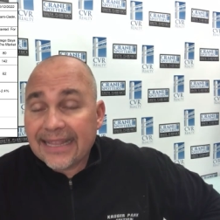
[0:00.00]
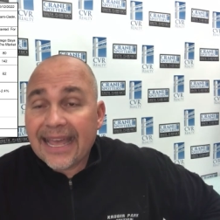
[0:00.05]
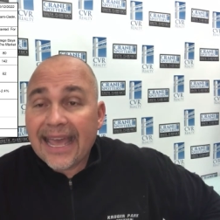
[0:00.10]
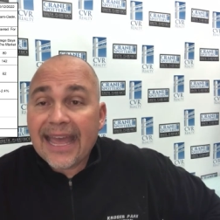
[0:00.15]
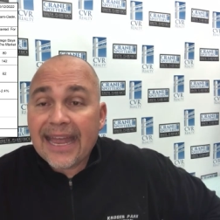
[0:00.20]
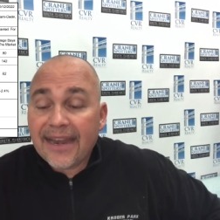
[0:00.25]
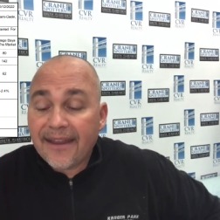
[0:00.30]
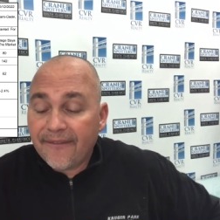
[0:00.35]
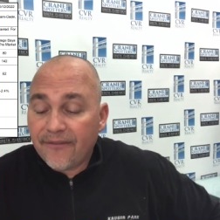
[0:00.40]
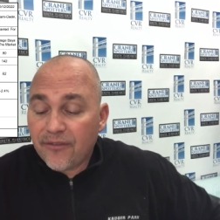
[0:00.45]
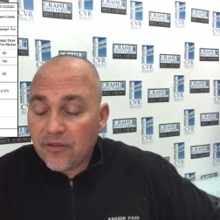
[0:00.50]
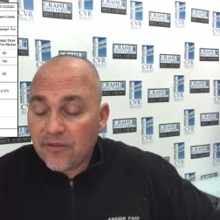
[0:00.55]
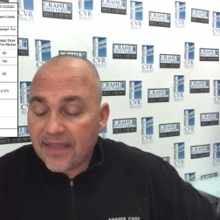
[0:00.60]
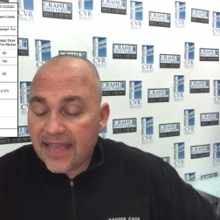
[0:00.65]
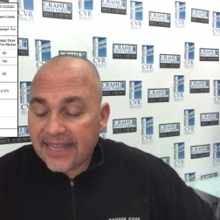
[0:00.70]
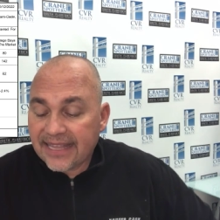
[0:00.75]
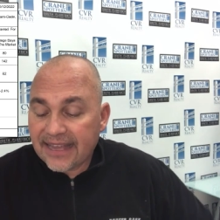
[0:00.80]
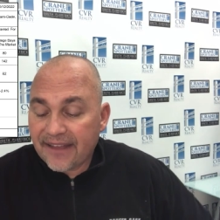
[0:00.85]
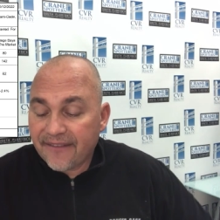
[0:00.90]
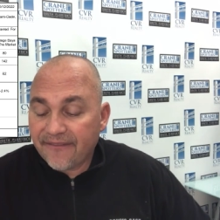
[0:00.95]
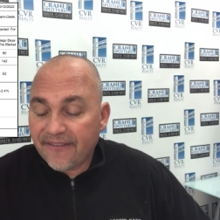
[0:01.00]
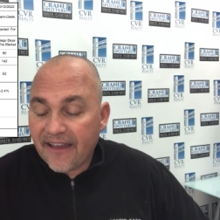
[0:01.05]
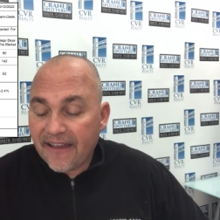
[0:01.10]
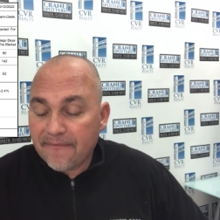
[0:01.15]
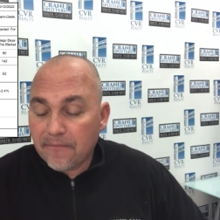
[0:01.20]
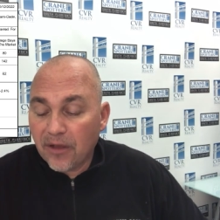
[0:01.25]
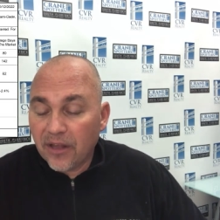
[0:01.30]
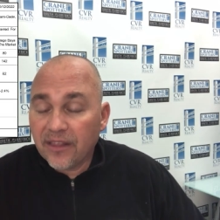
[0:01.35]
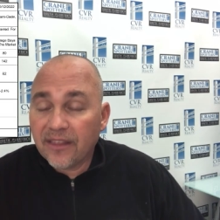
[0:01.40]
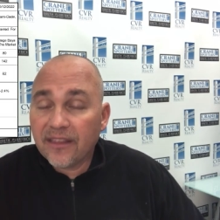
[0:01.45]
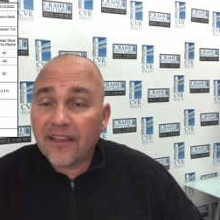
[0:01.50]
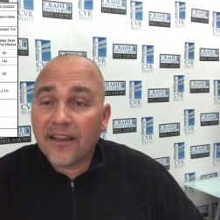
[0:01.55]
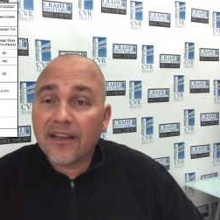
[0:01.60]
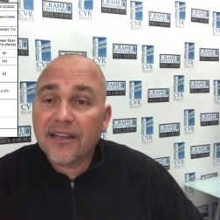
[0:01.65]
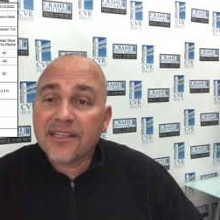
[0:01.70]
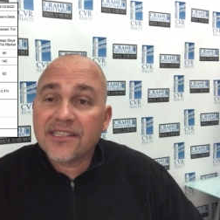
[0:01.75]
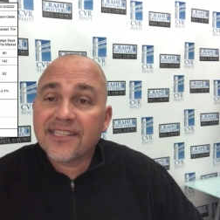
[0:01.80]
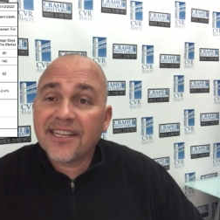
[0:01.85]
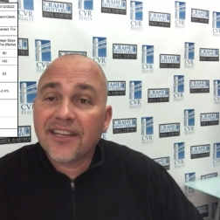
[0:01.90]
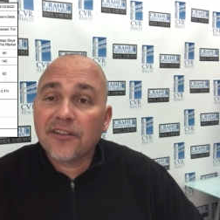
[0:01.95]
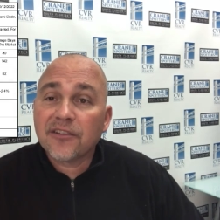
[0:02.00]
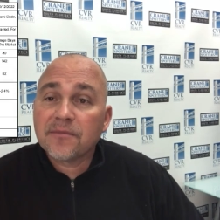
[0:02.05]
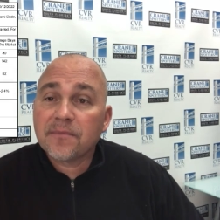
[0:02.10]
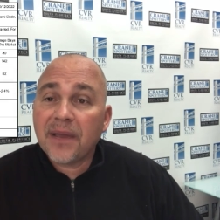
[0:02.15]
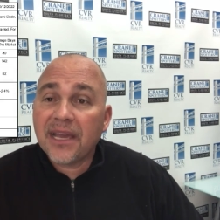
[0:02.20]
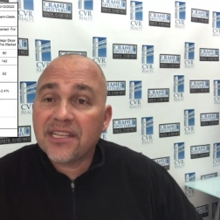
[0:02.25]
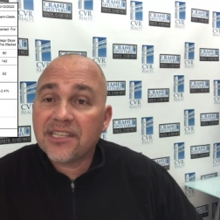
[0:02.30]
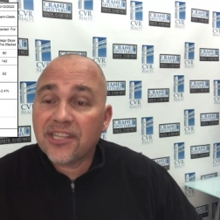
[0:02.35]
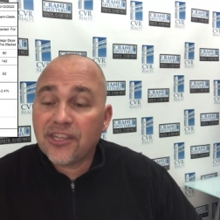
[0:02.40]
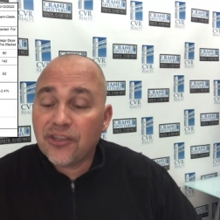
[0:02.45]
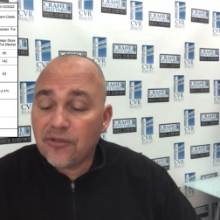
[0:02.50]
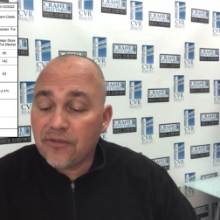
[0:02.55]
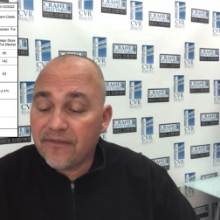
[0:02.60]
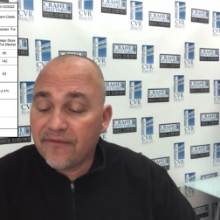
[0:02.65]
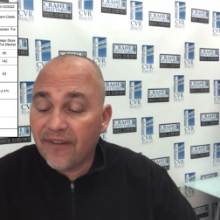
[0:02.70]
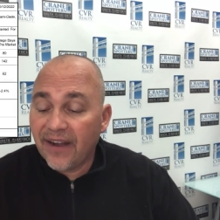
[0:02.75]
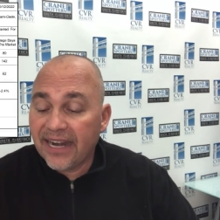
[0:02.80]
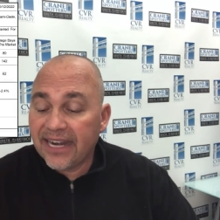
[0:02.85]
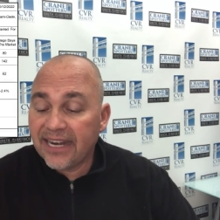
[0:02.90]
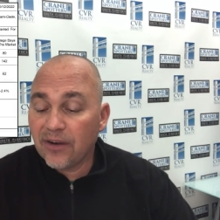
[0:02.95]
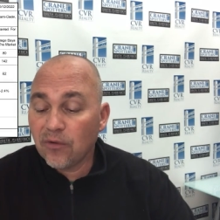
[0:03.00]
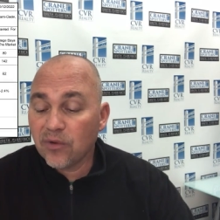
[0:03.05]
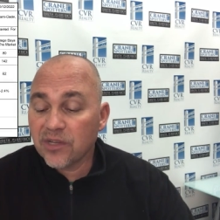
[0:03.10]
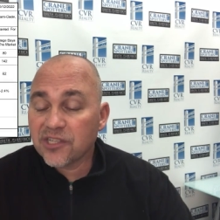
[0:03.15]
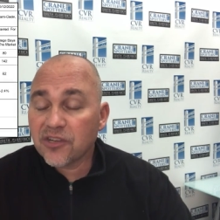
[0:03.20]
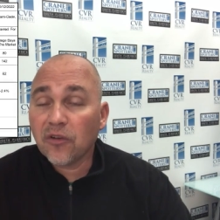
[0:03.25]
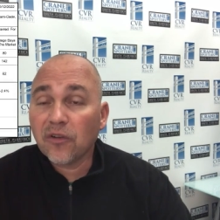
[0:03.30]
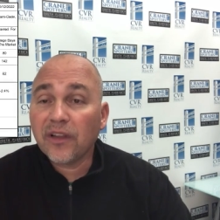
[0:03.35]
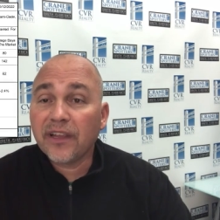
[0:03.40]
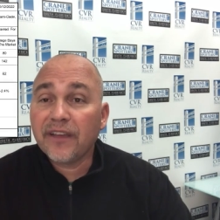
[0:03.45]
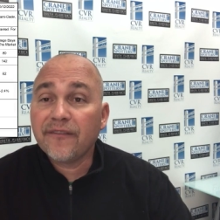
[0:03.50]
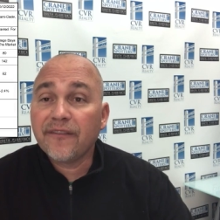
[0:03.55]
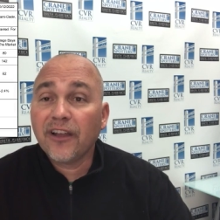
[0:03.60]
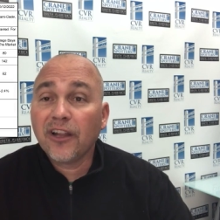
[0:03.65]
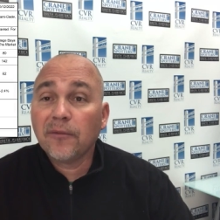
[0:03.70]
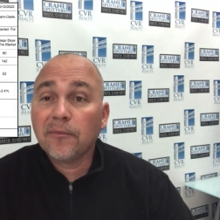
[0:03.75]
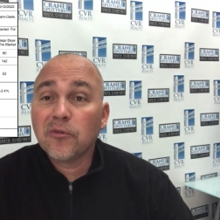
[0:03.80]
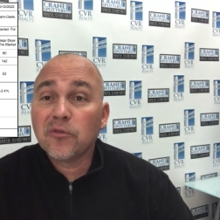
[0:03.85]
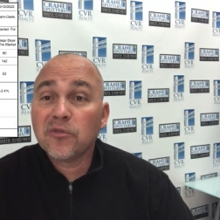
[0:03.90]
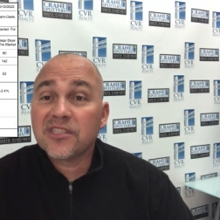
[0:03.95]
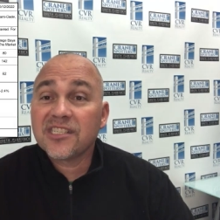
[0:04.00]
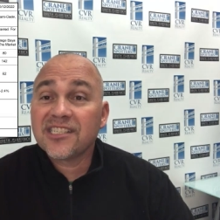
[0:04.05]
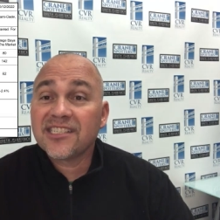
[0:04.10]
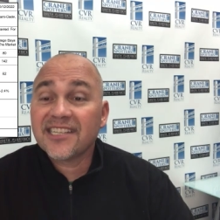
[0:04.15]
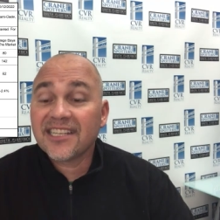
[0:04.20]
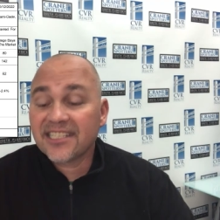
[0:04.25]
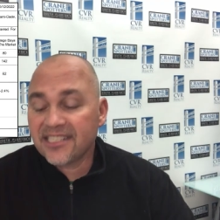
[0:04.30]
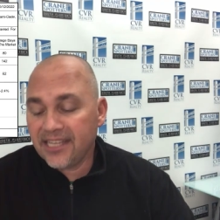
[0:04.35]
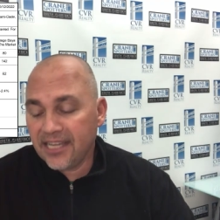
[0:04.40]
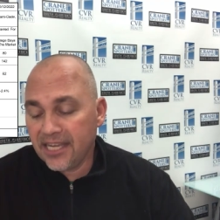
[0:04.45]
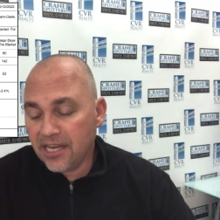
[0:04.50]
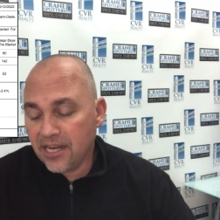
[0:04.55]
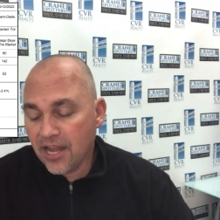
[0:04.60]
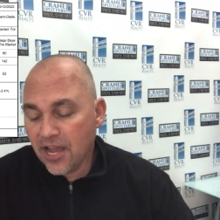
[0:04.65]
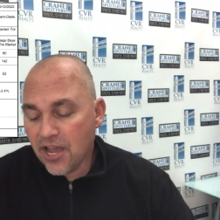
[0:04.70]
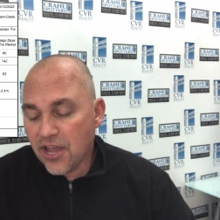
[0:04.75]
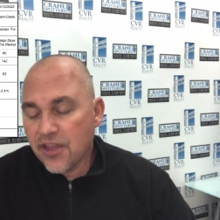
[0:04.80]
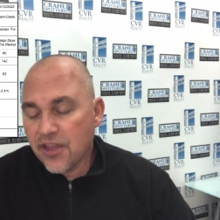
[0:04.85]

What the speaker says: And if you take that 5-month sales pace and you divide it into what's currently available, which is 16,